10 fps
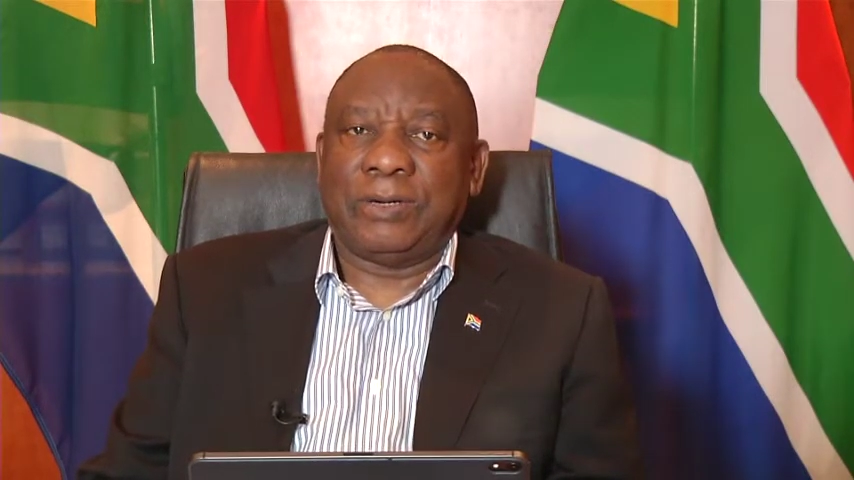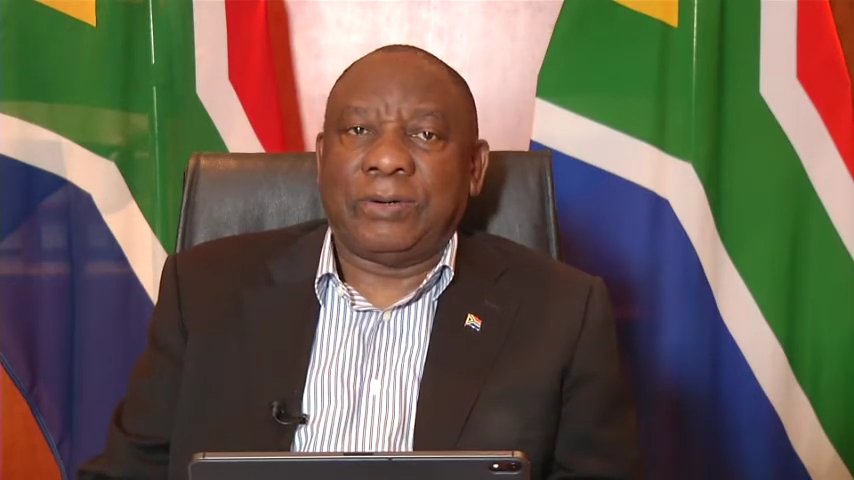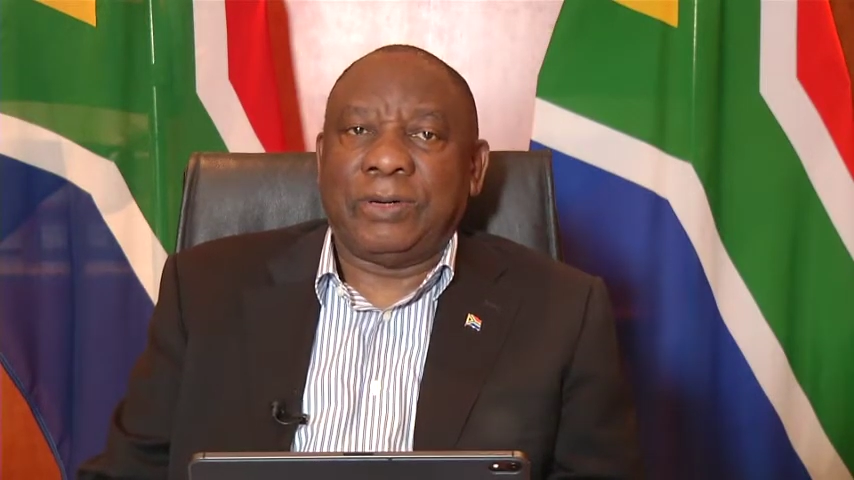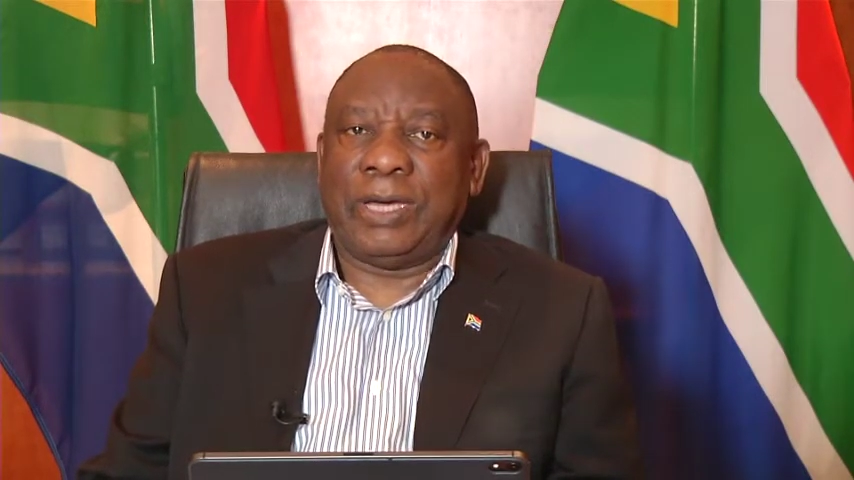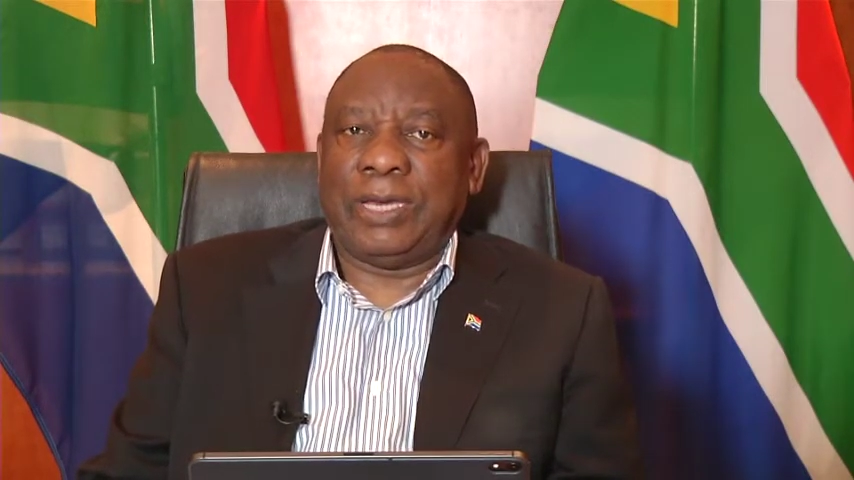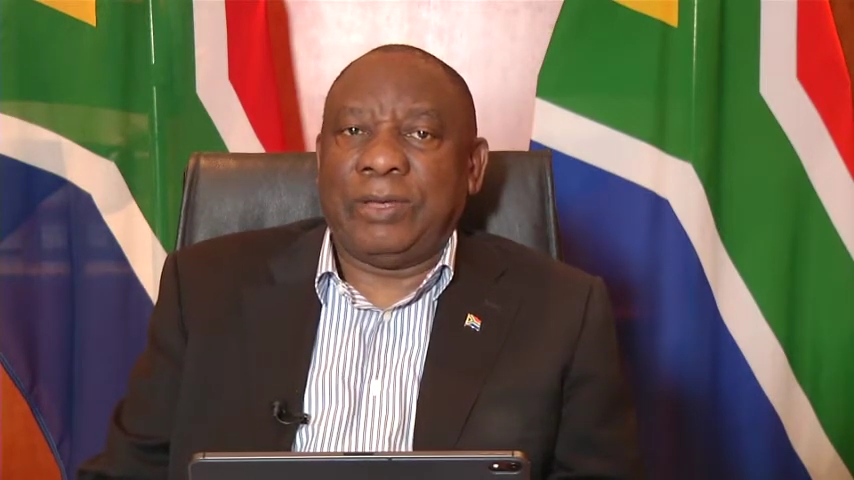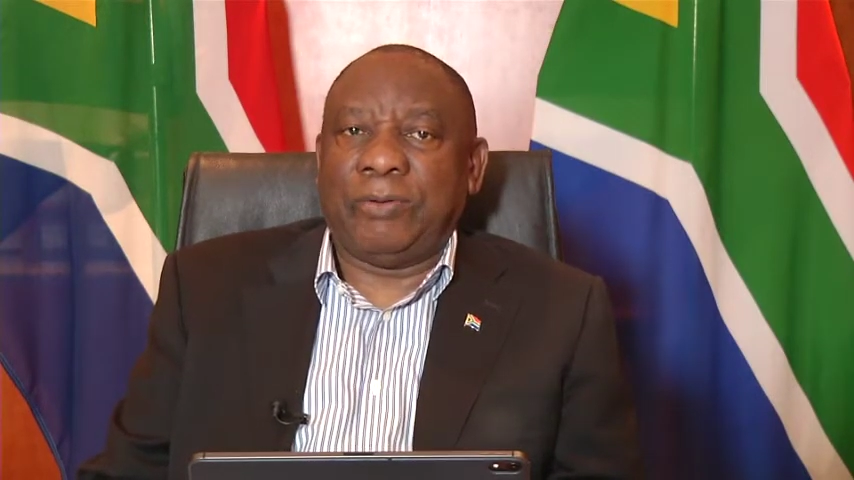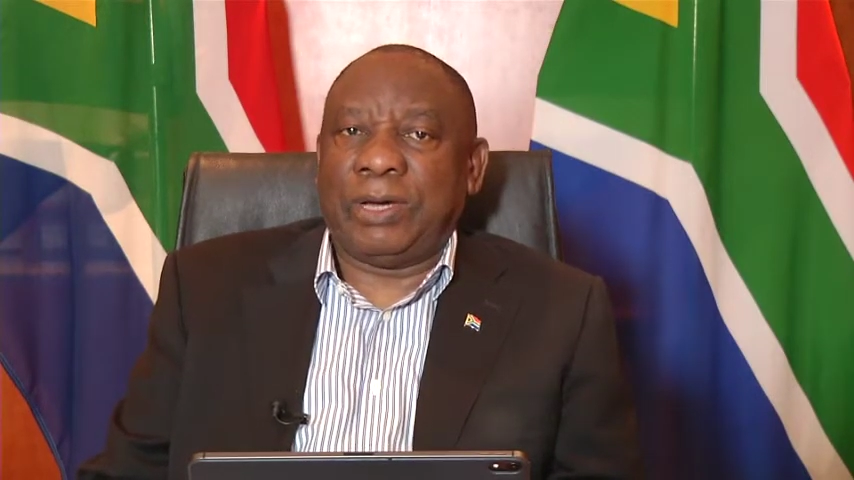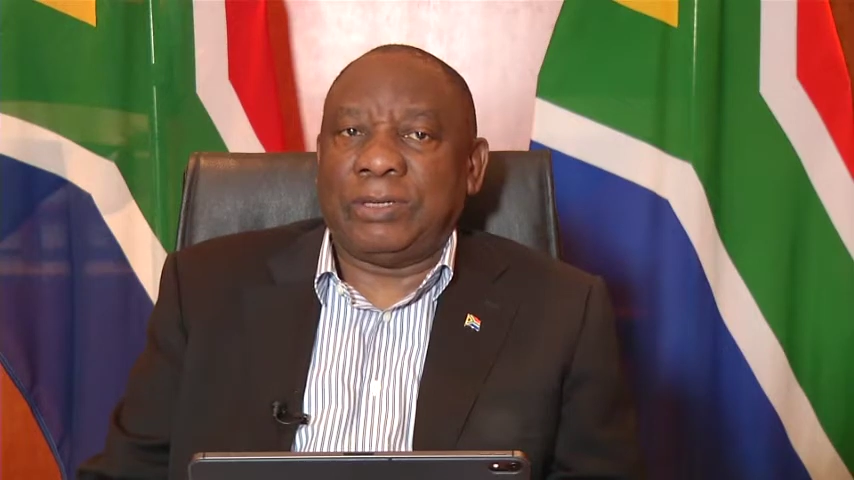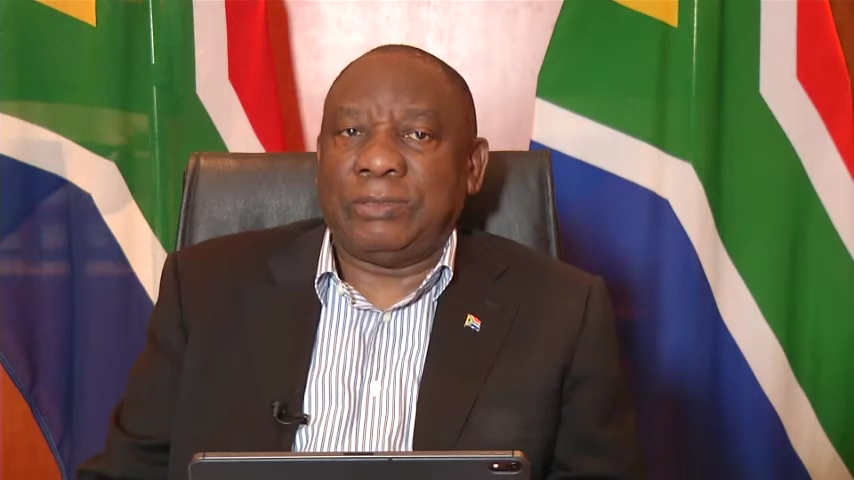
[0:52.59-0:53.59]
or
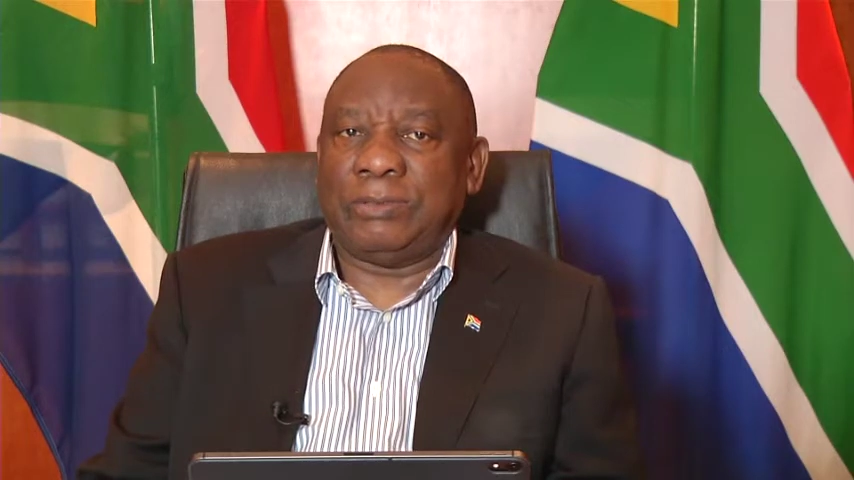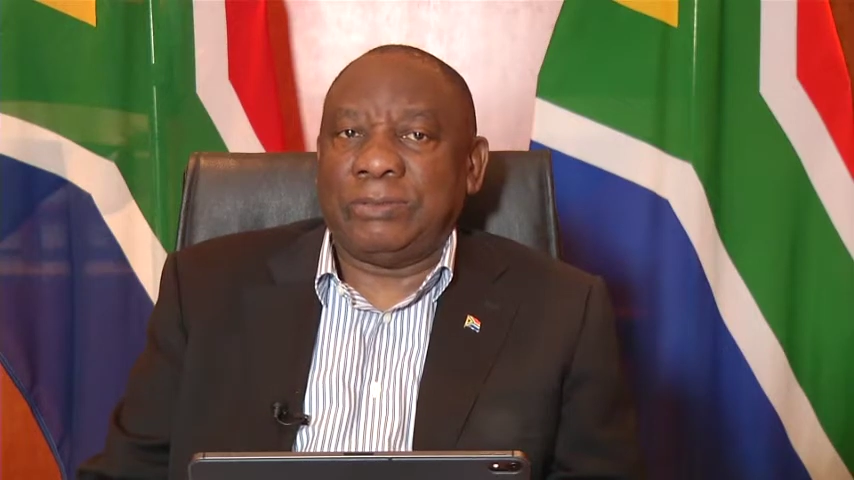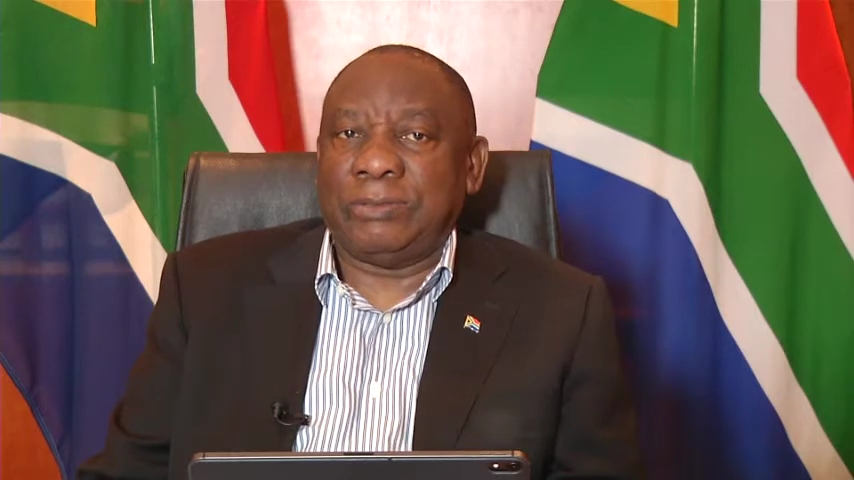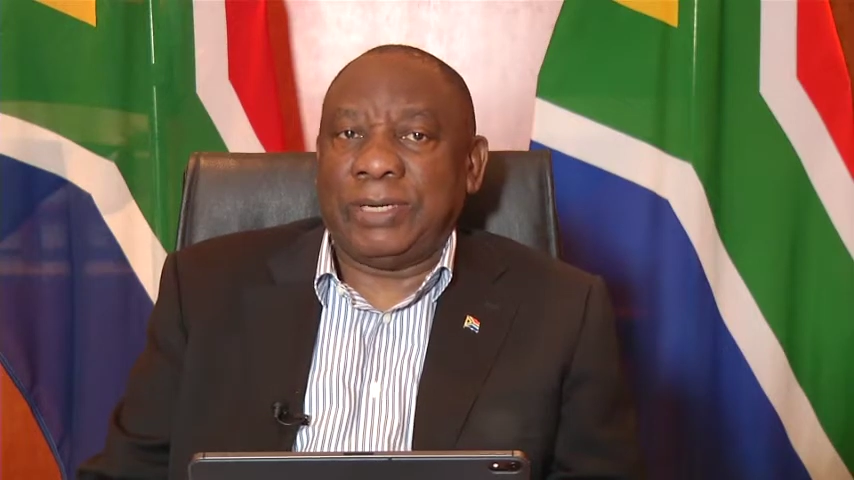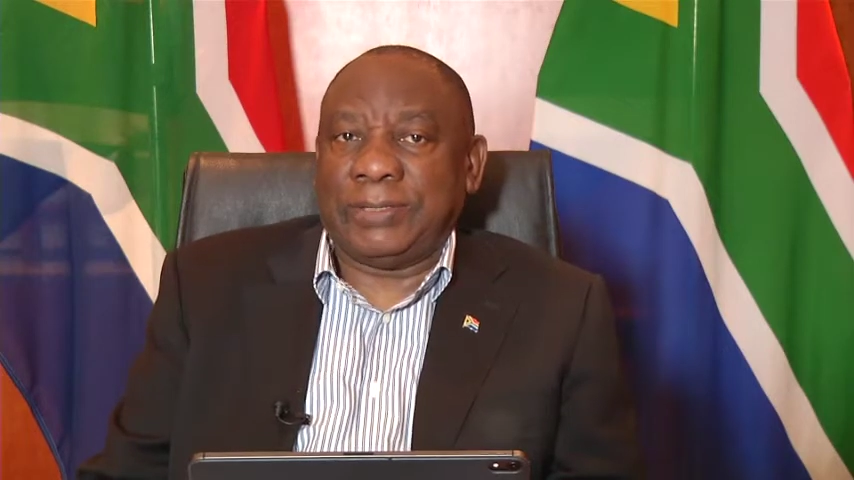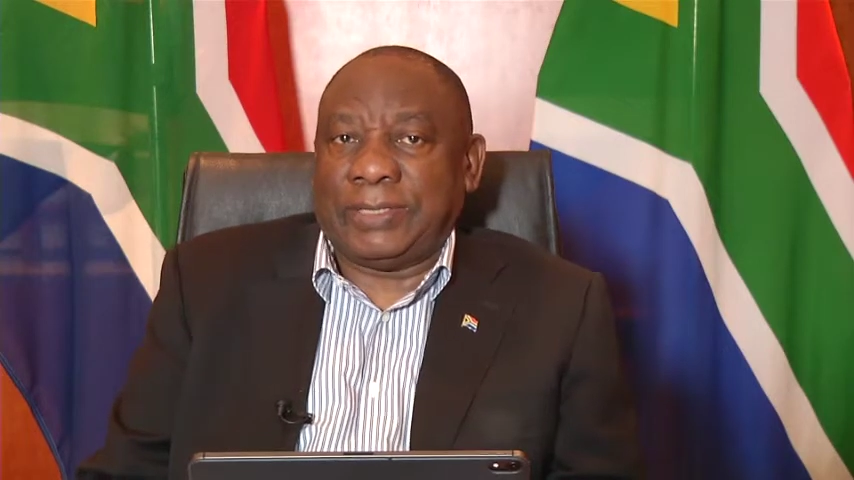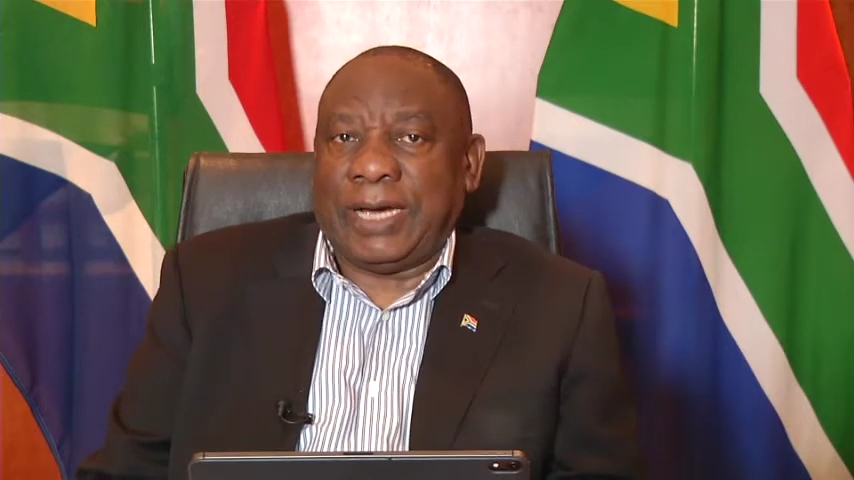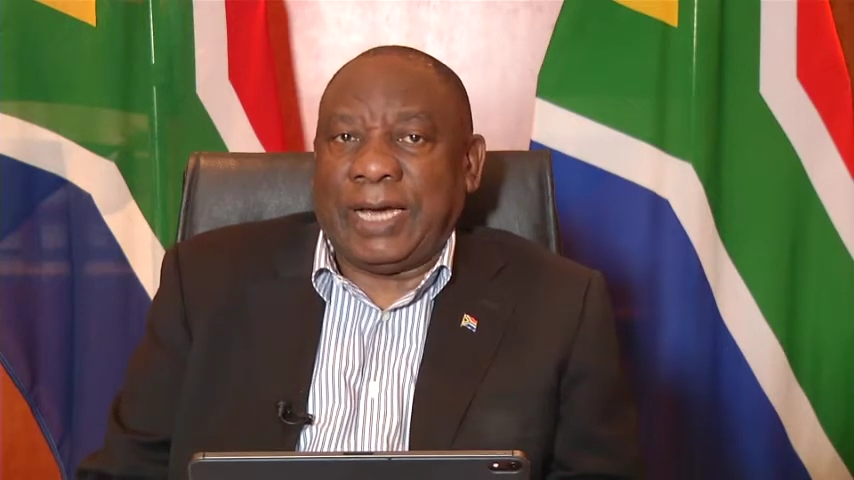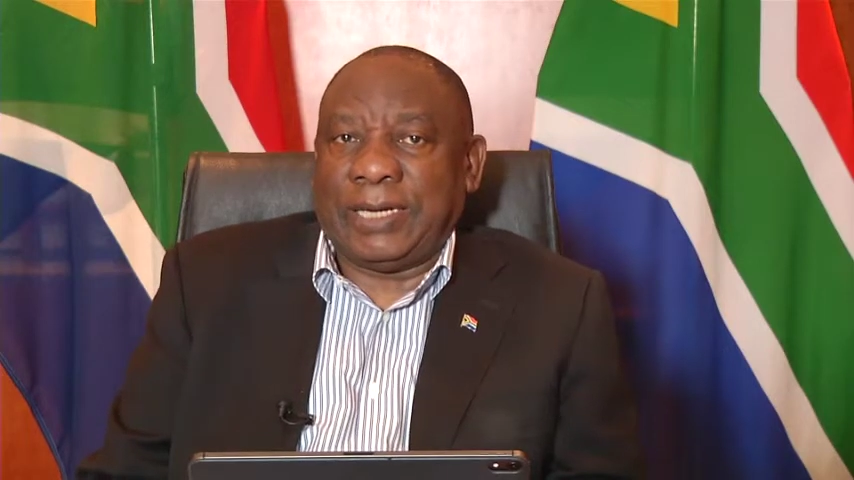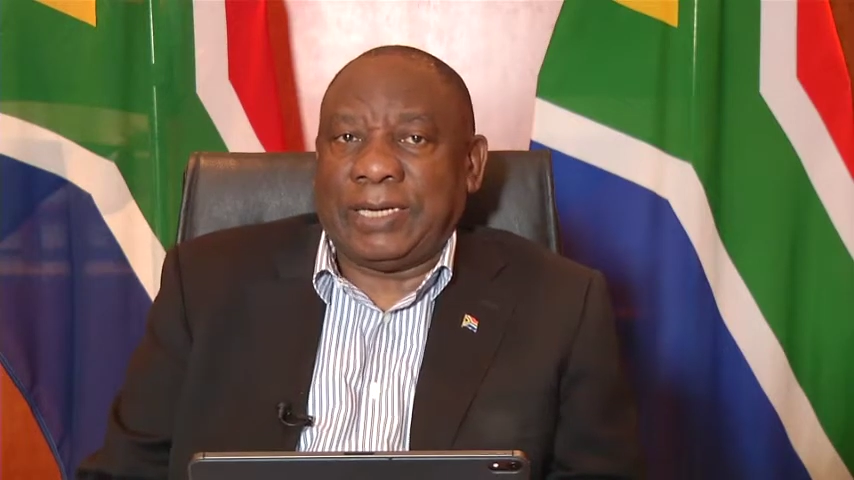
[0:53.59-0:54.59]
anyone who has
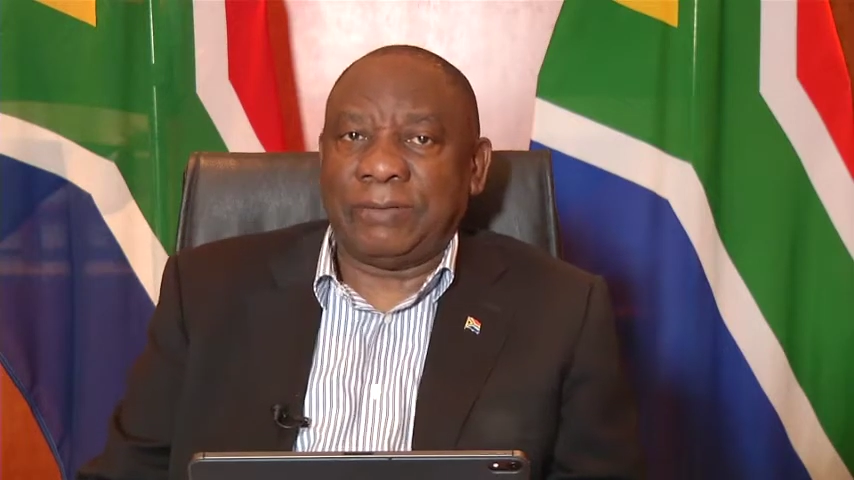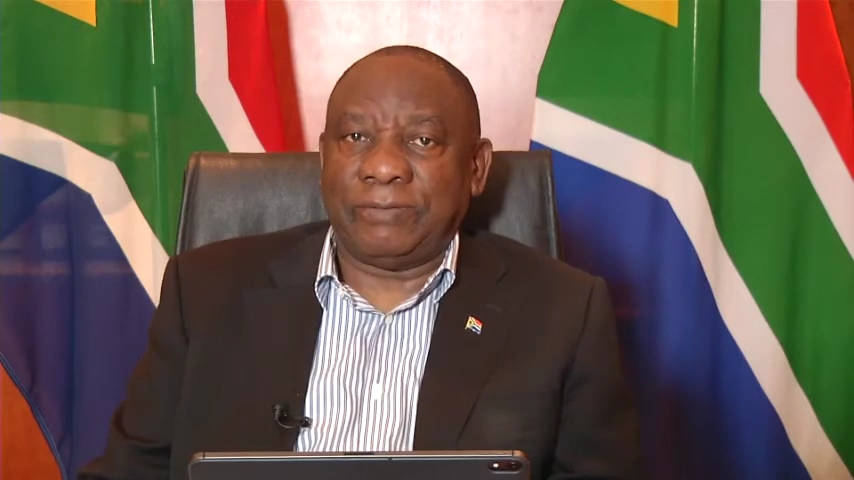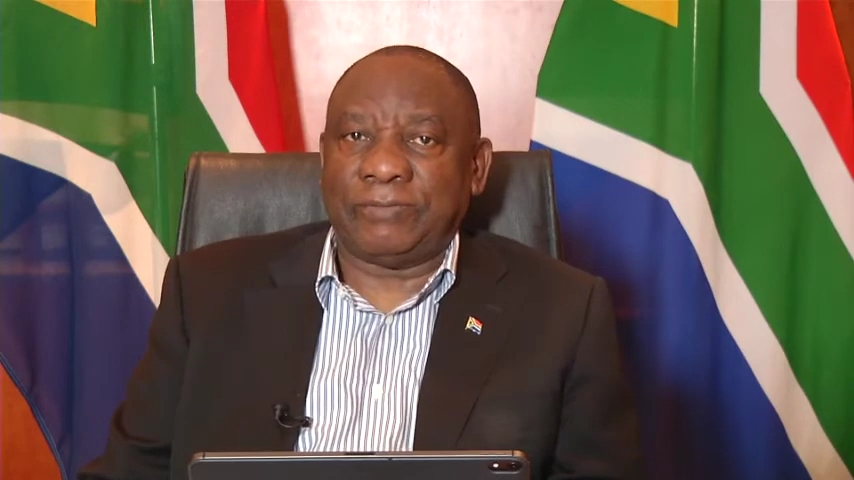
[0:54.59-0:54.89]
died